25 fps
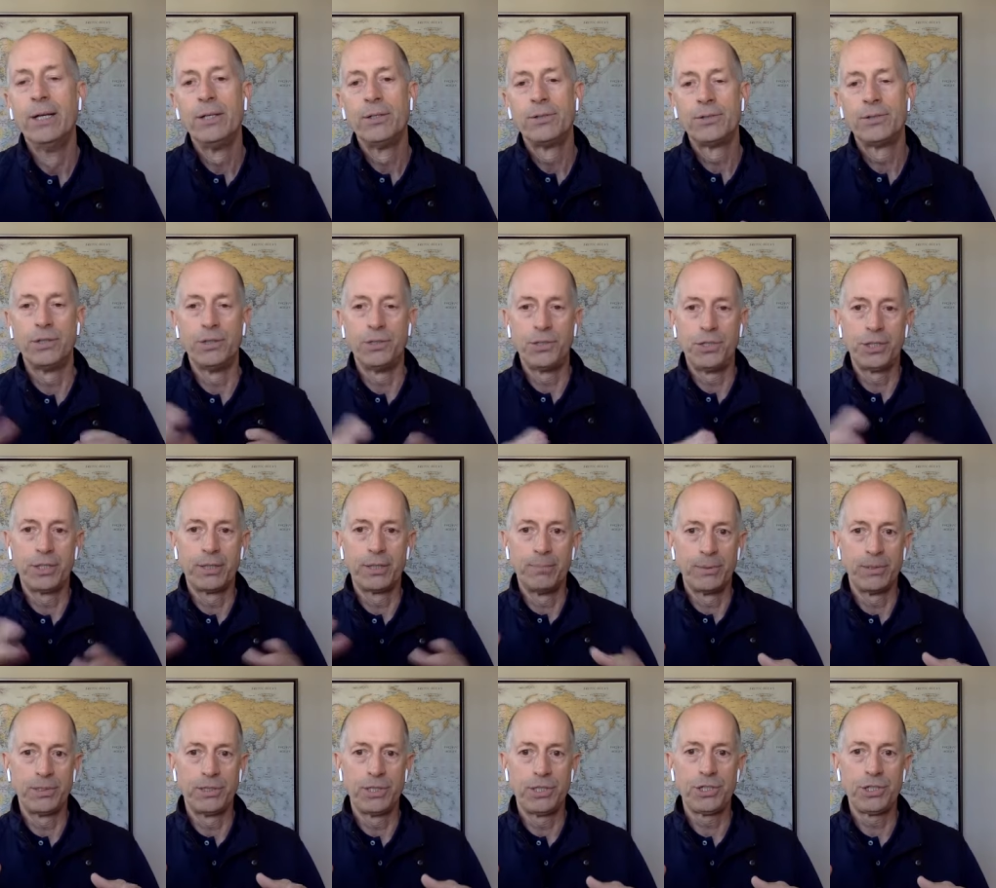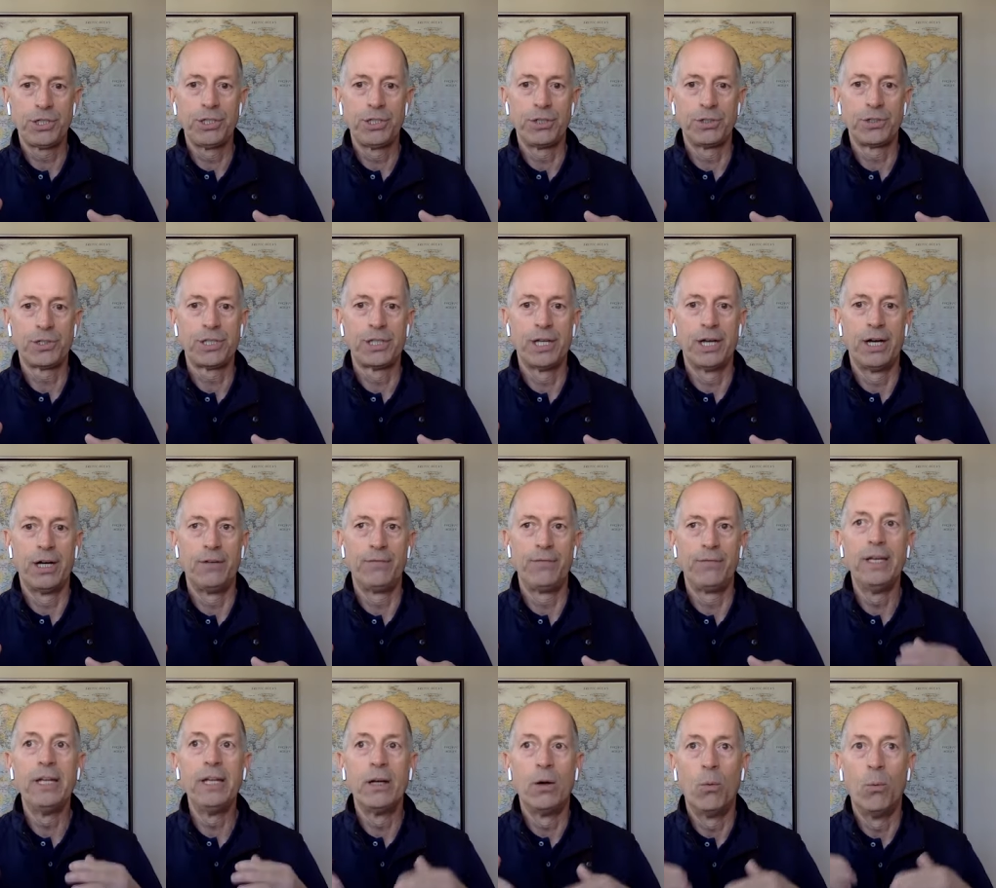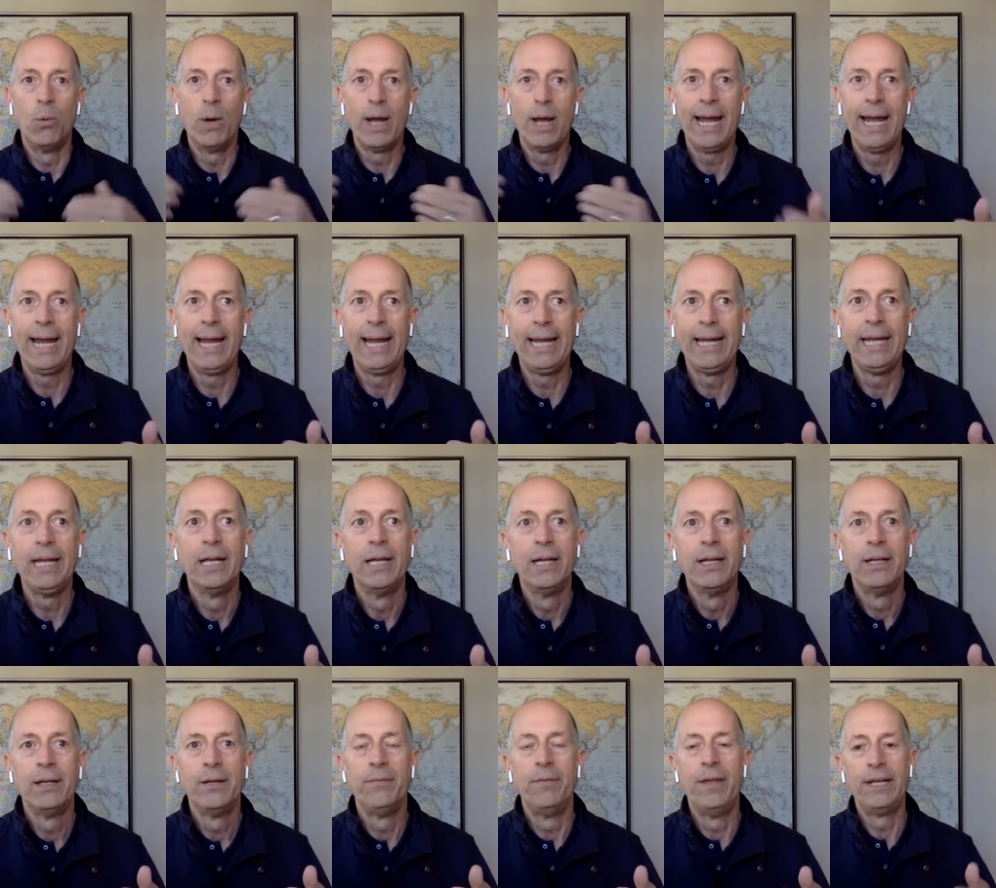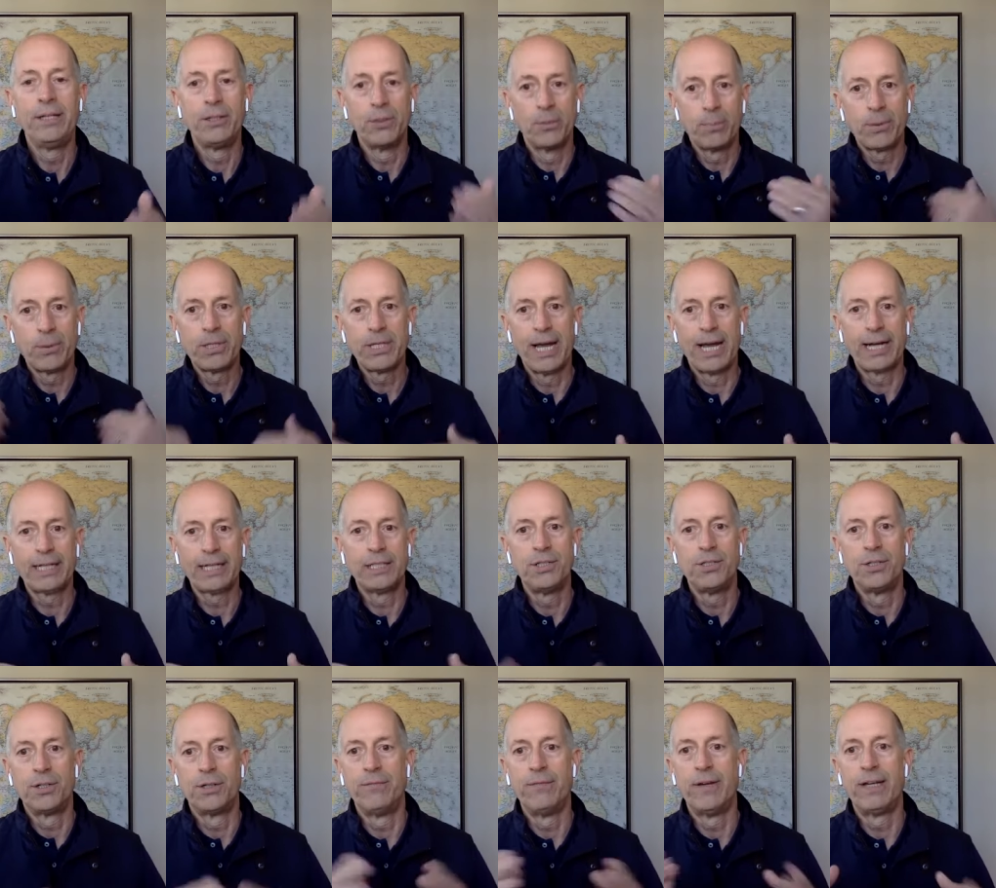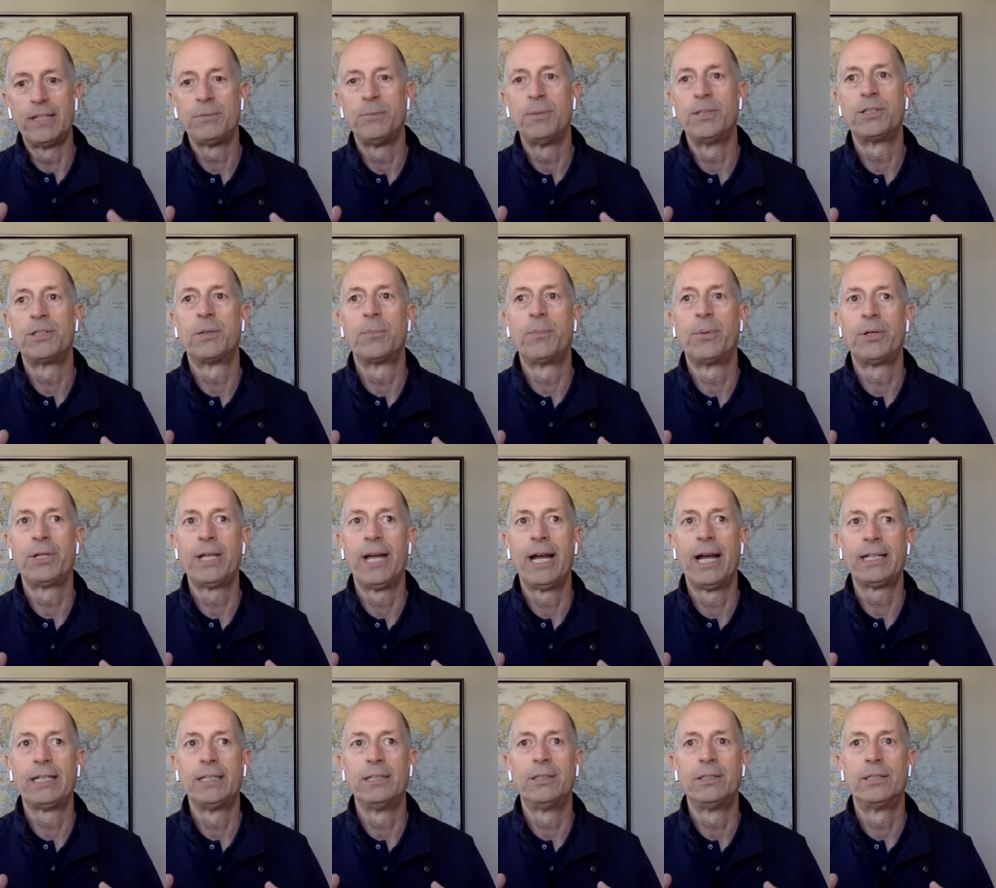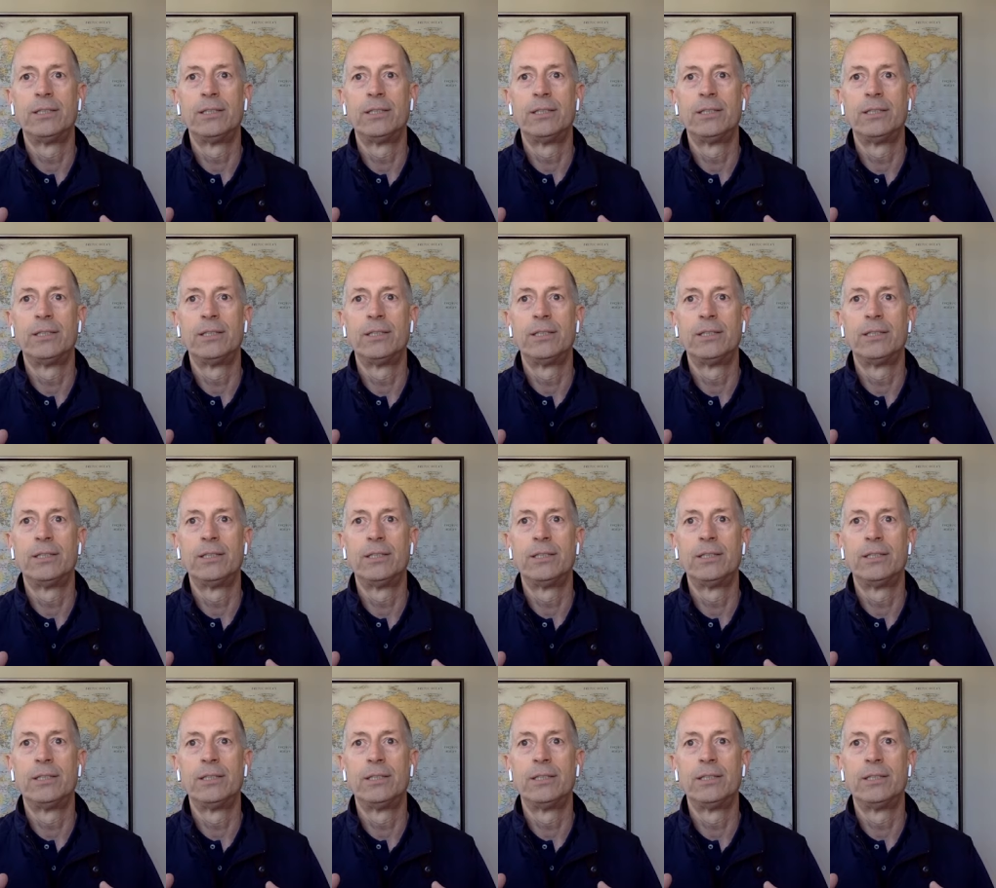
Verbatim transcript: so that you can position yourself in a way that you're protected, your investments are protected.